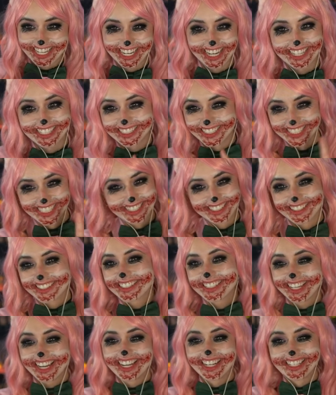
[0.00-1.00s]
I don't
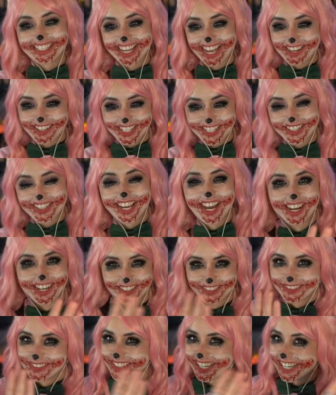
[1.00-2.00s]
understand. How do you go
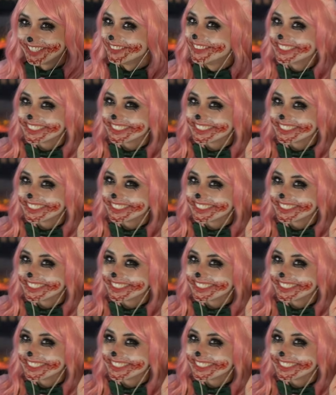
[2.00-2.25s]
from...